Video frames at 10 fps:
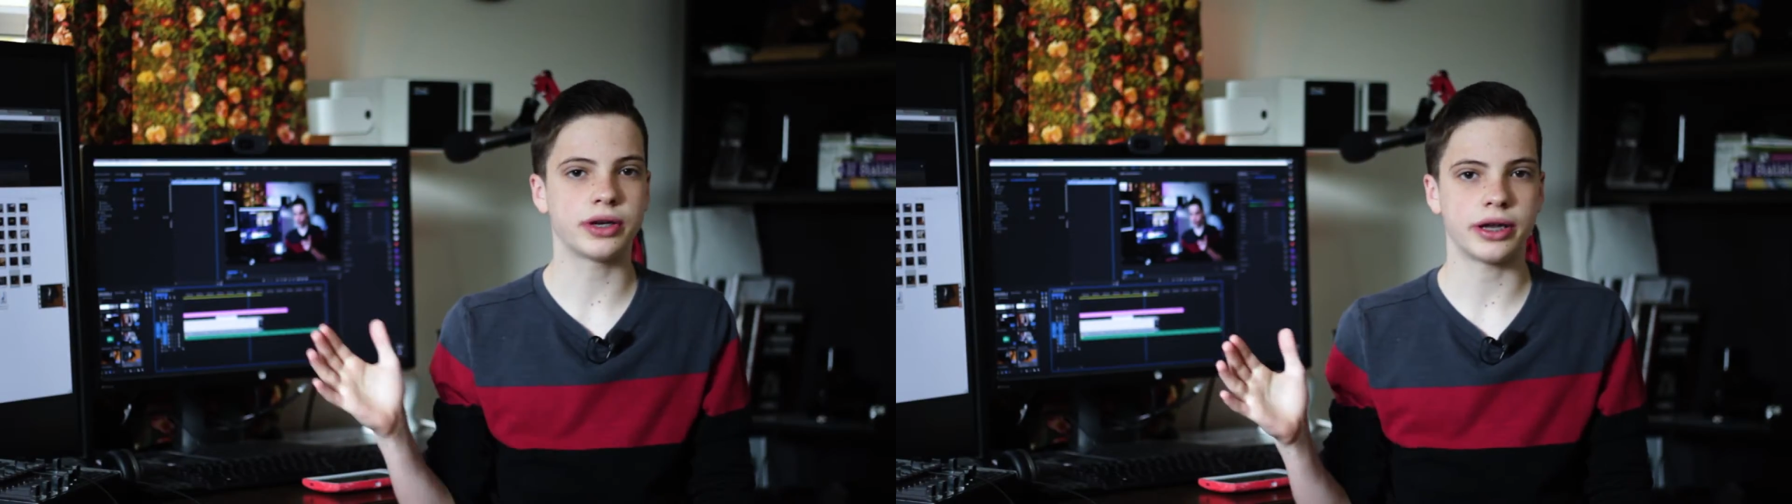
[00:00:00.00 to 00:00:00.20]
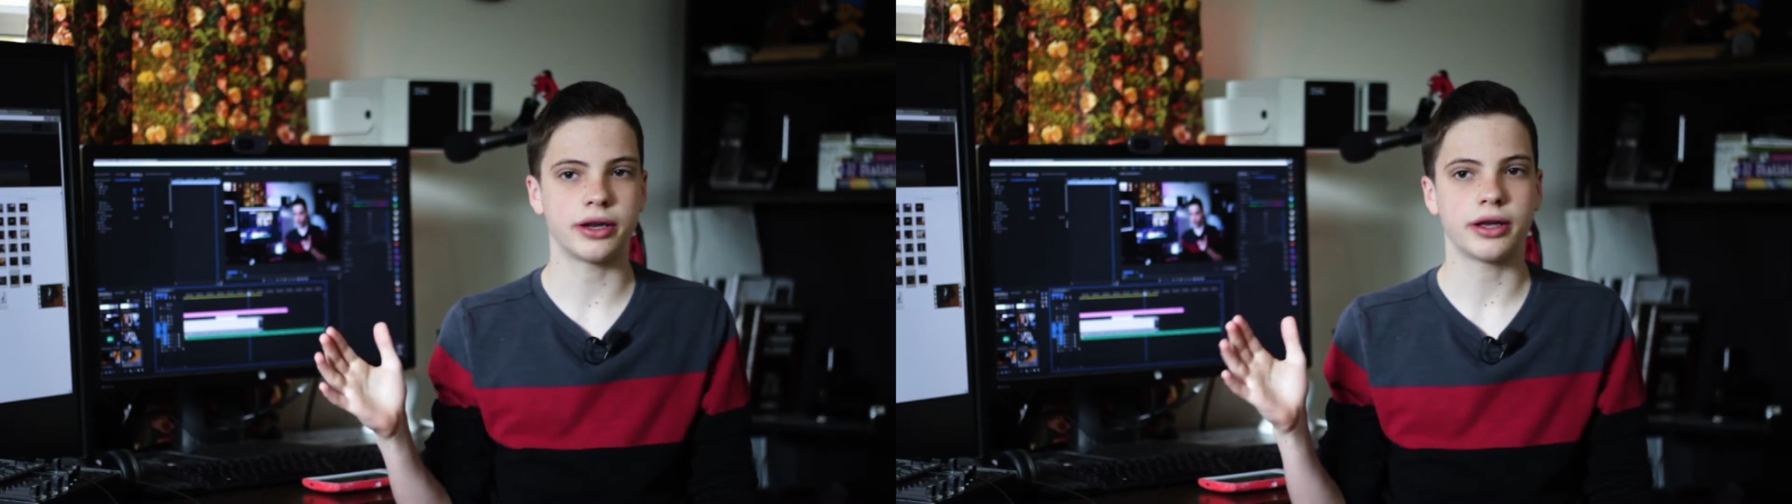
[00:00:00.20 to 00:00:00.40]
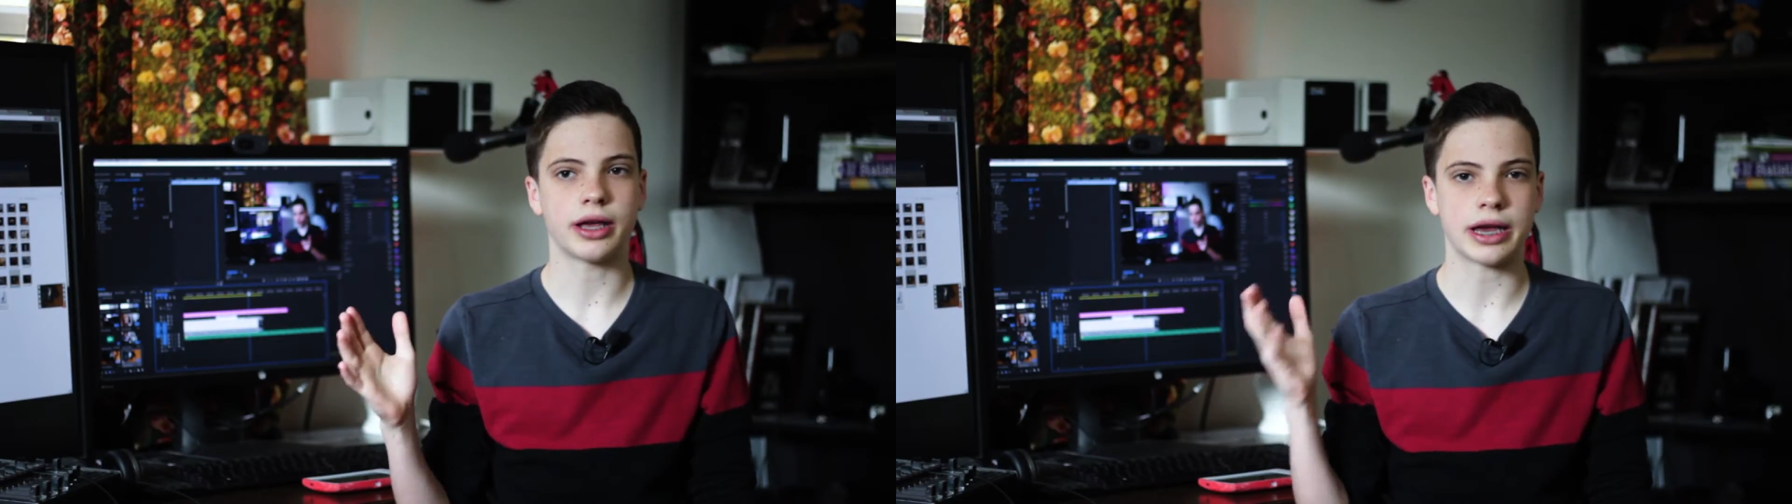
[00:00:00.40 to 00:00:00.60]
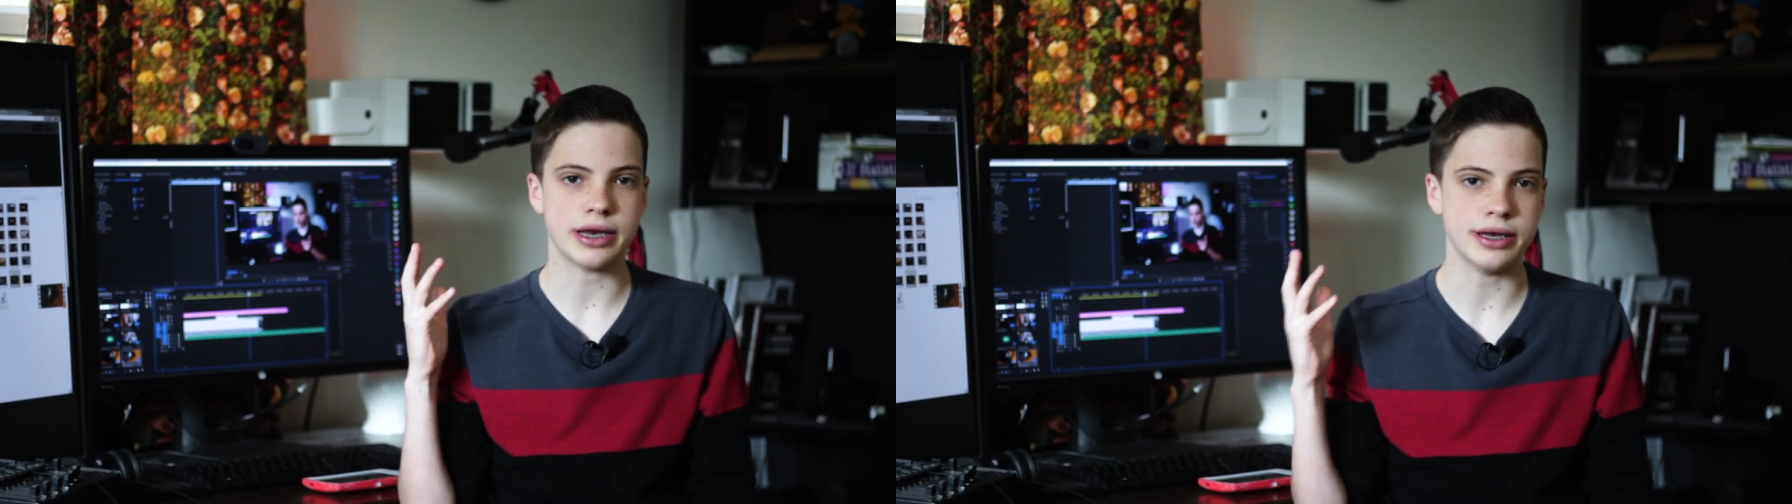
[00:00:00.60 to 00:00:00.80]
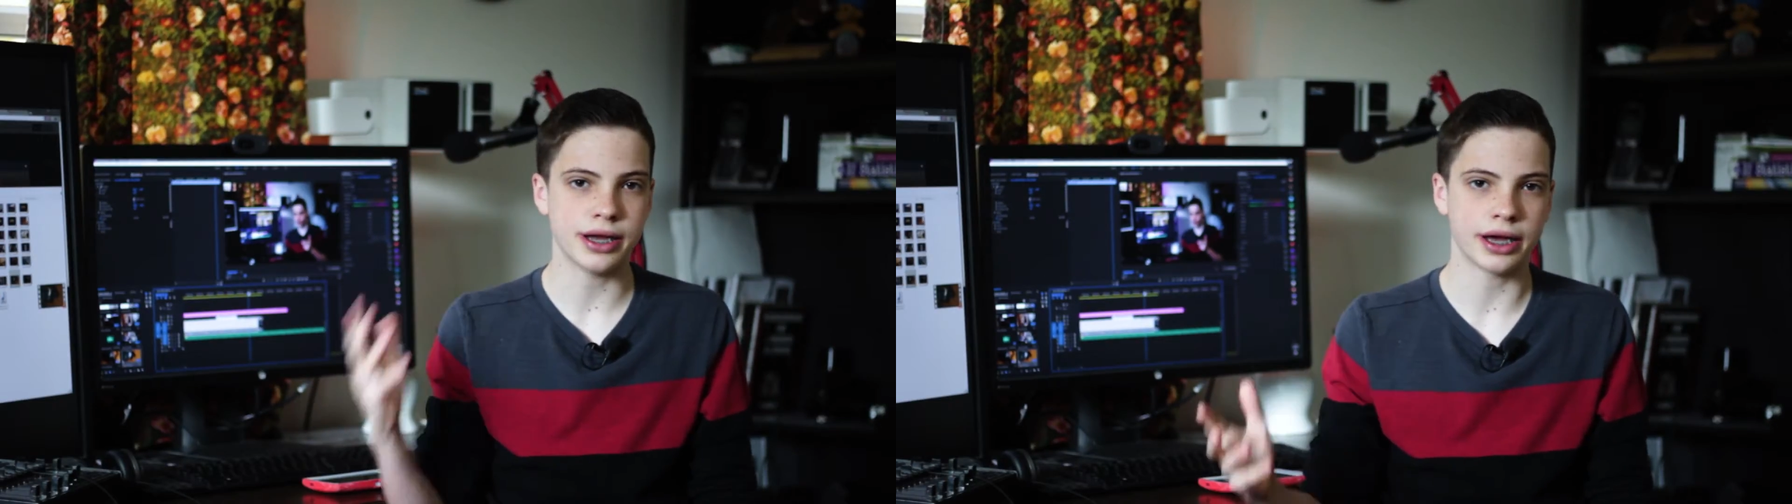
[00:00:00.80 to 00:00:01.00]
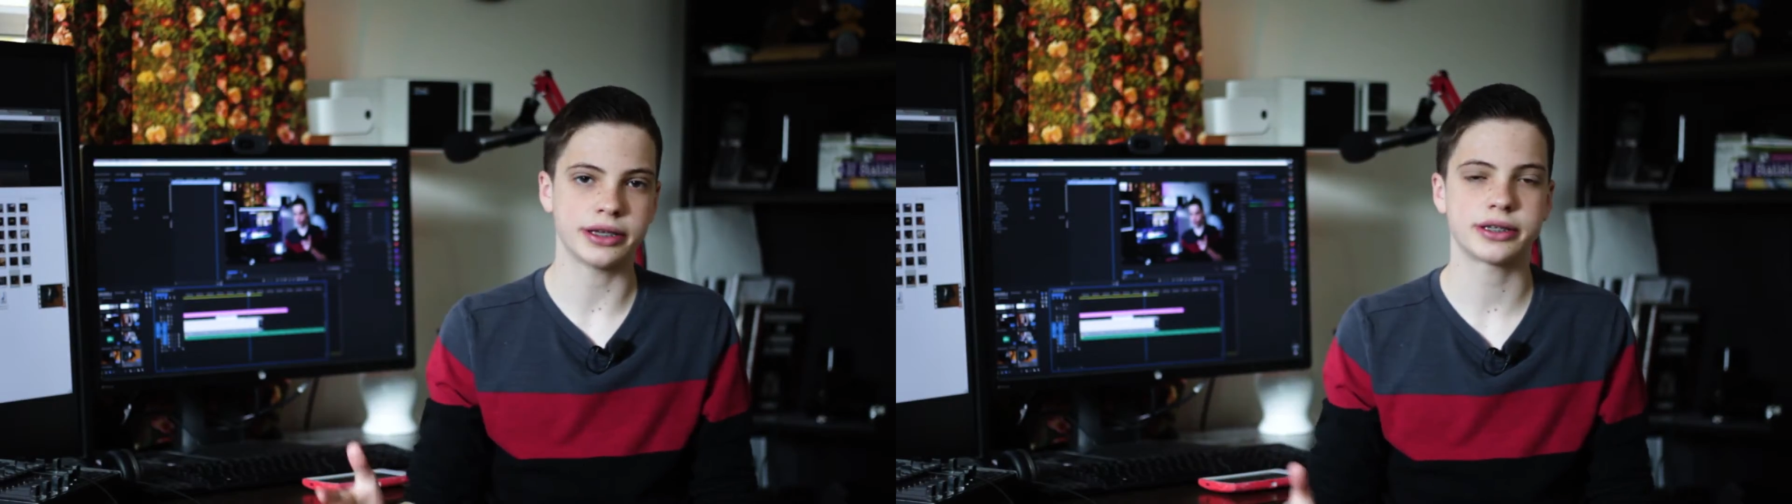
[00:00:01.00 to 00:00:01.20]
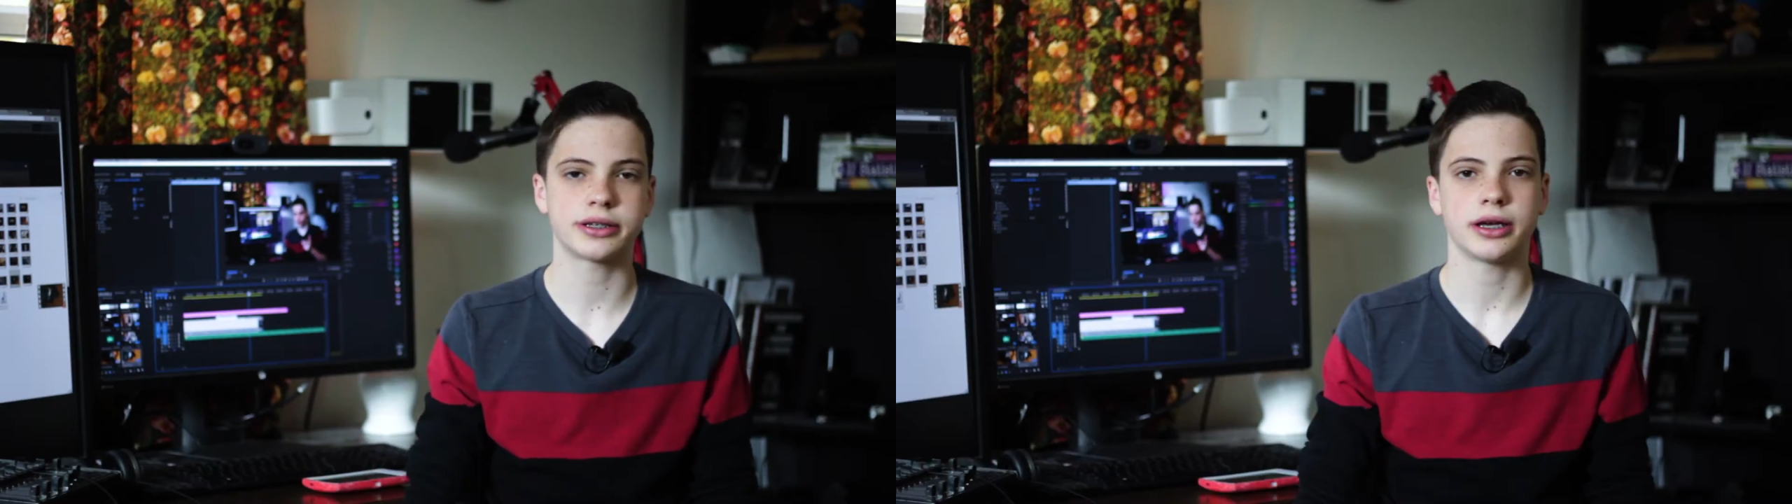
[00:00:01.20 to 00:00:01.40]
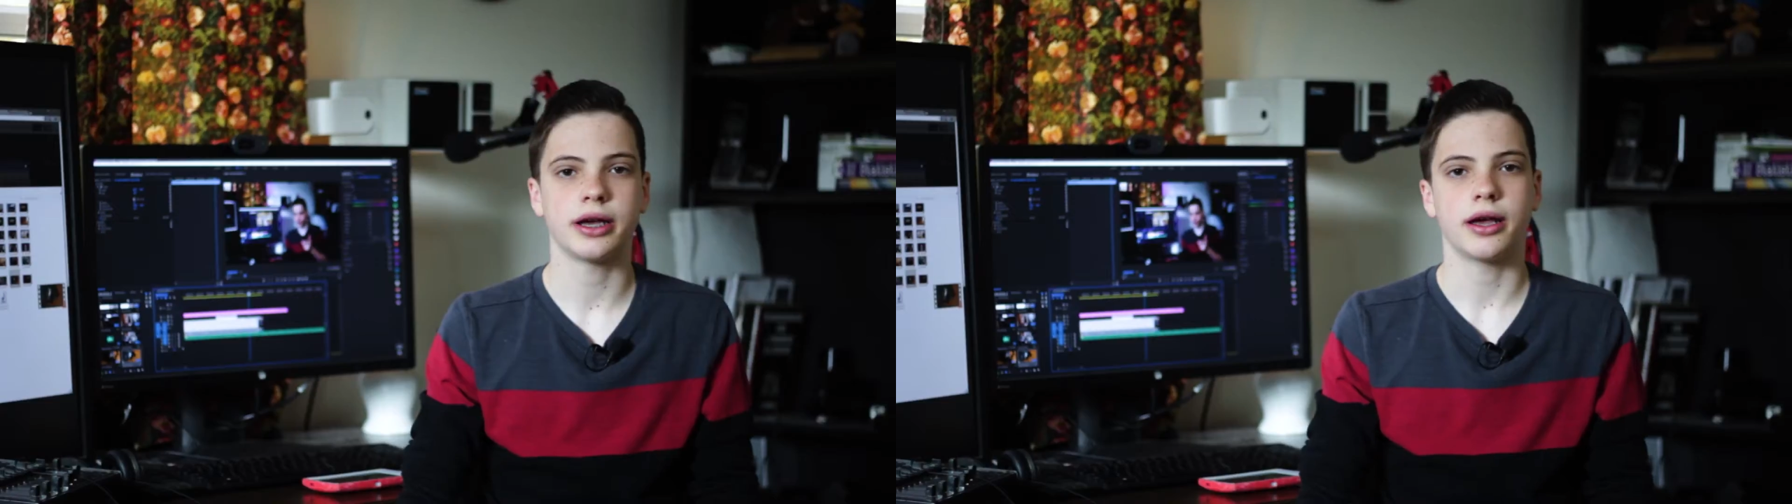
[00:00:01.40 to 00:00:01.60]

get a nice